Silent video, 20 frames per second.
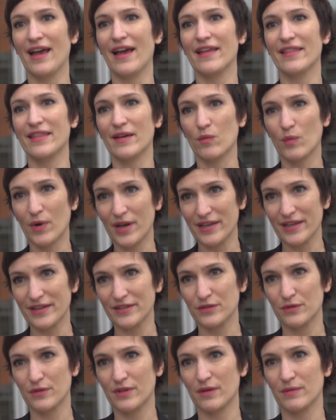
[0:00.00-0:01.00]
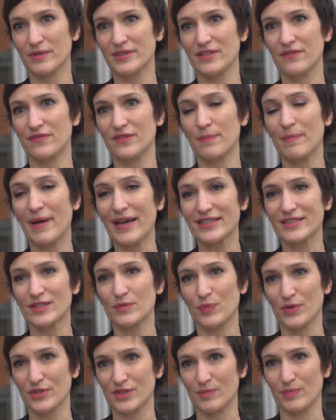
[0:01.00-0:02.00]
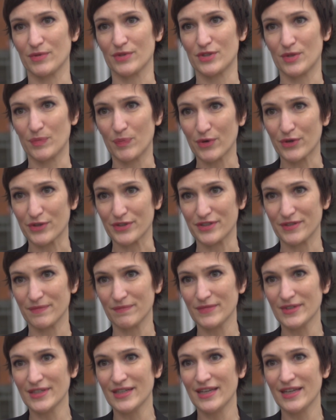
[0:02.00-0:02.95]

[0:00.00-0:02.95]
and that when they do they receive the best possible support.